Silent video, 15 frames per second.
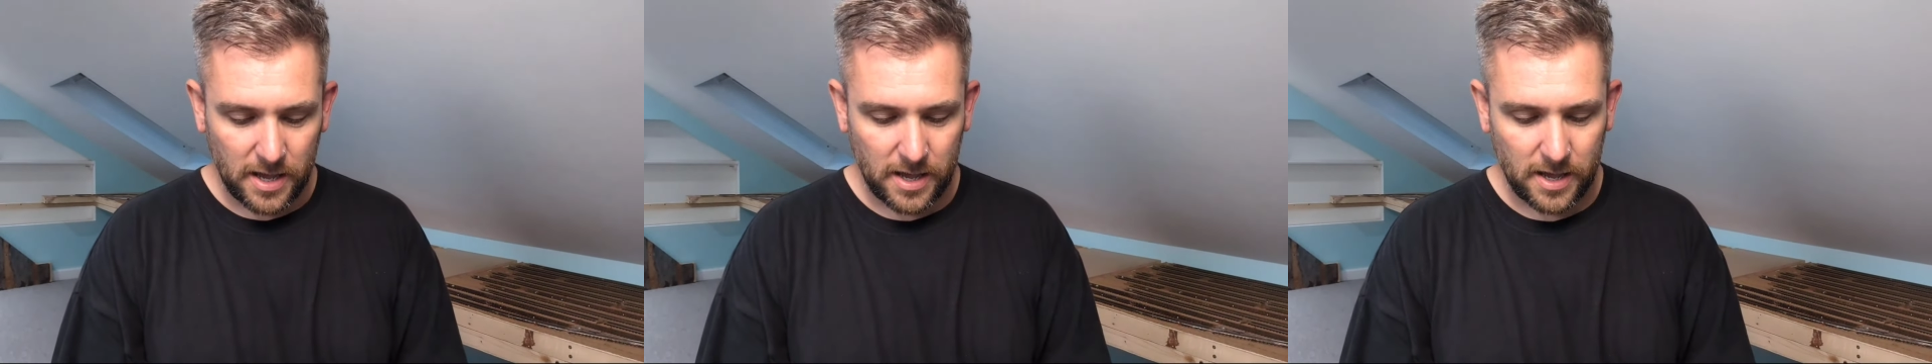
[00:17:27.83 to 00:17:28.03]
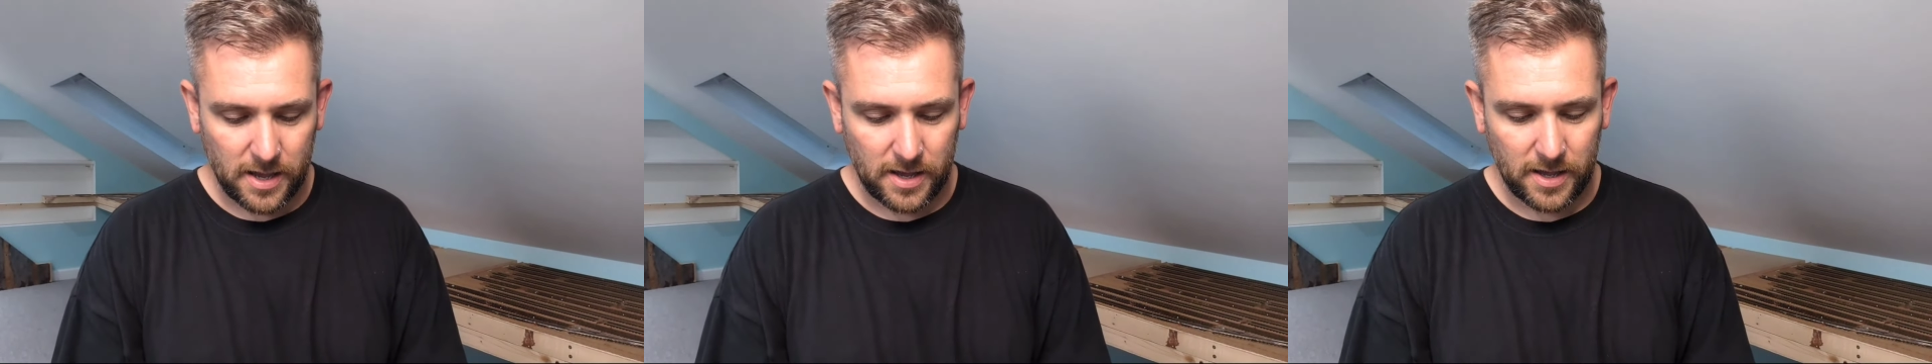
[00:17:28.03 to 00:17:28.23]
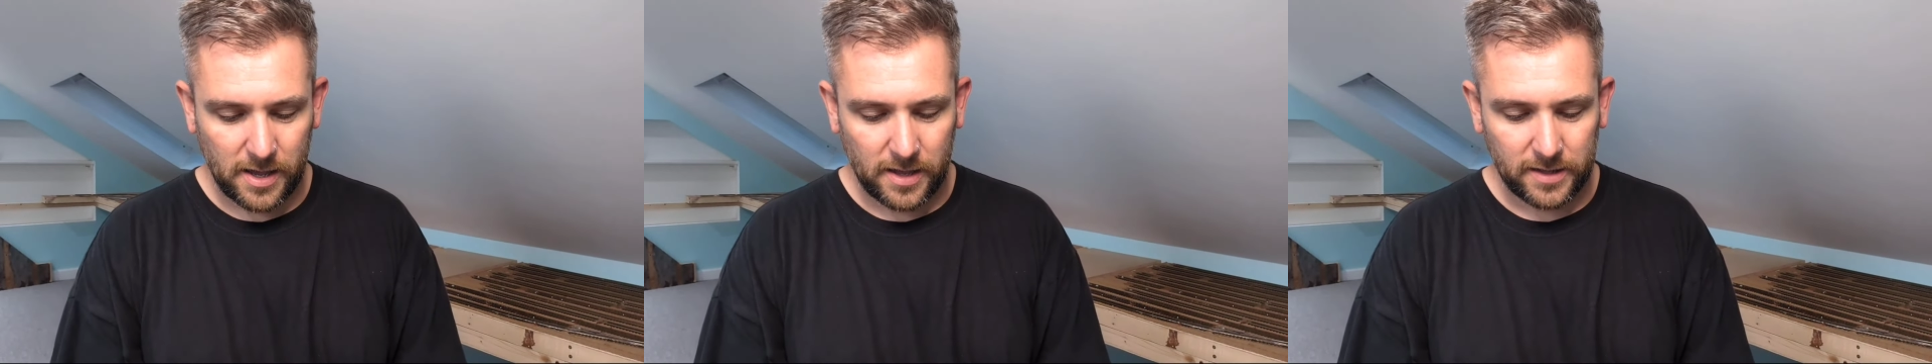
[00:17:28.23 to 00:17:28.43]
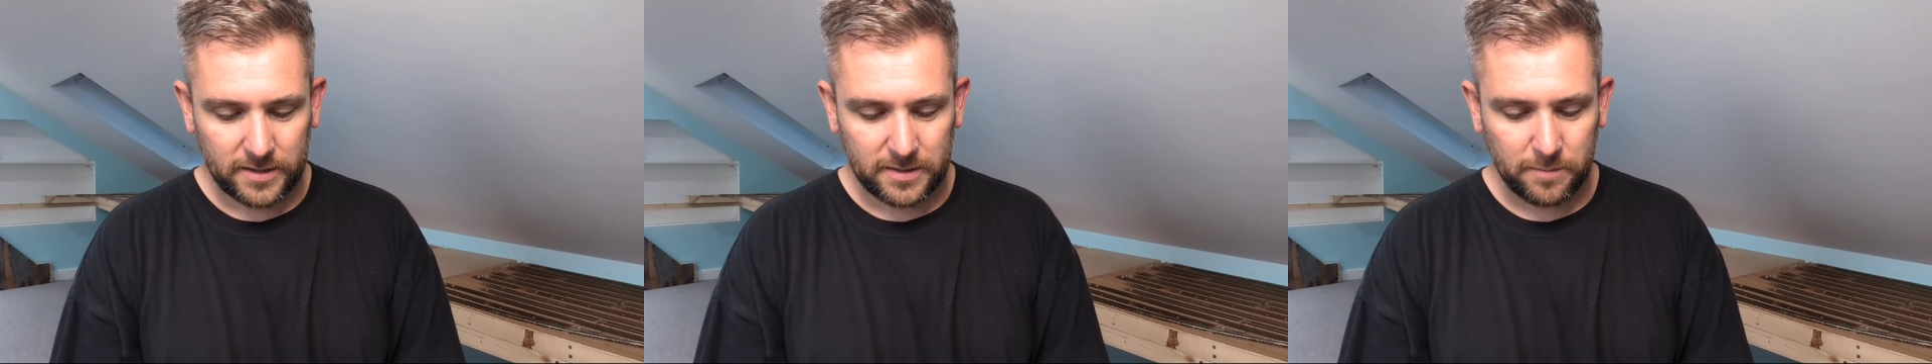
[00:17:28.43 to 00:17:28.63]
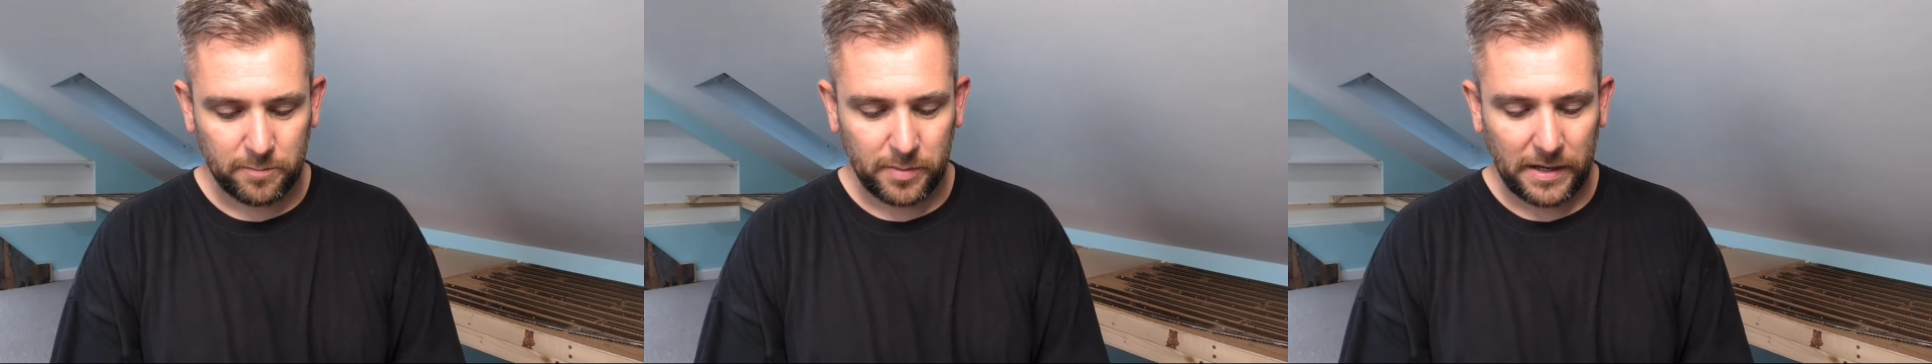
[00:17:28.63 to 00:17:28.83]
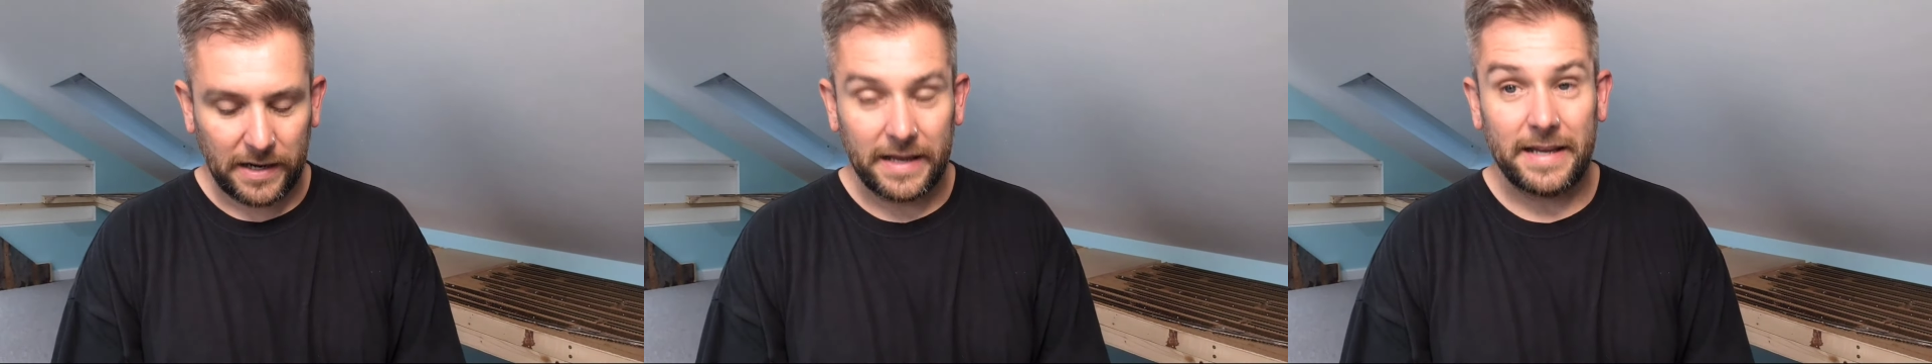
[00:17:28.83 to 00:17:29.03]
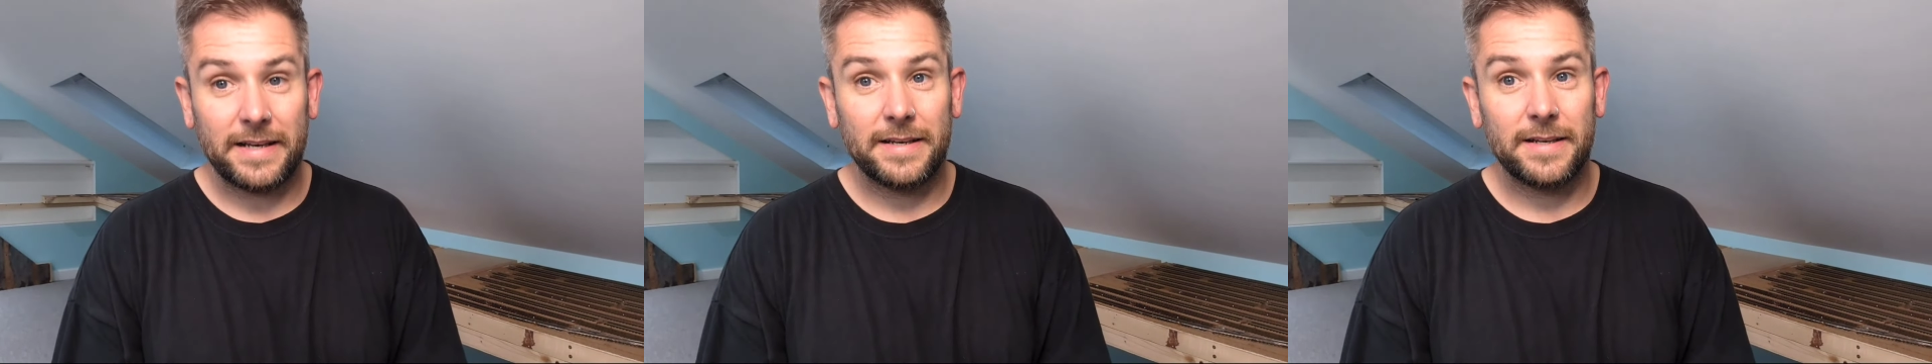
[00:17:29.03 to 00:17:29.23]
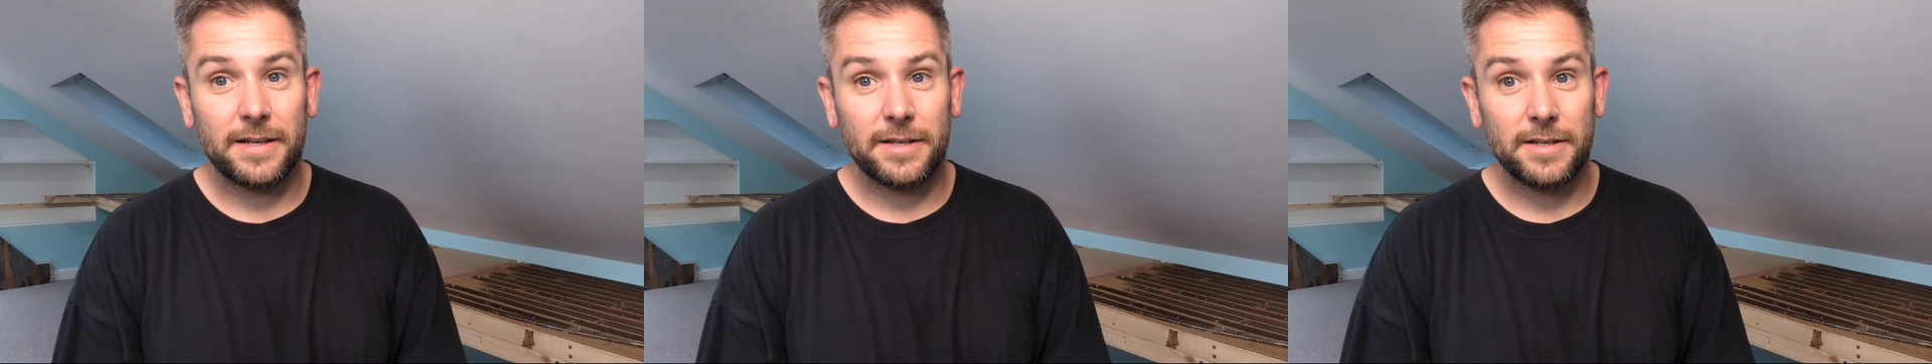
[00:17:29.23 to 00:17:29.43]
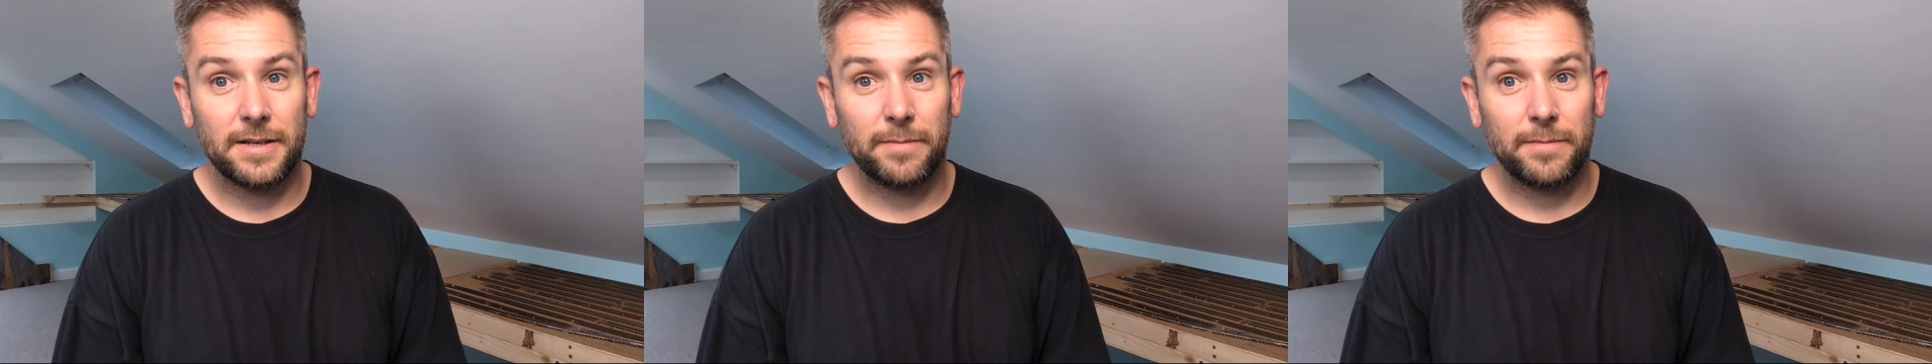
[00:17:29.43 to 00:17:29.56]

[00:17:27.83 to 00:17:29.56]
it is planed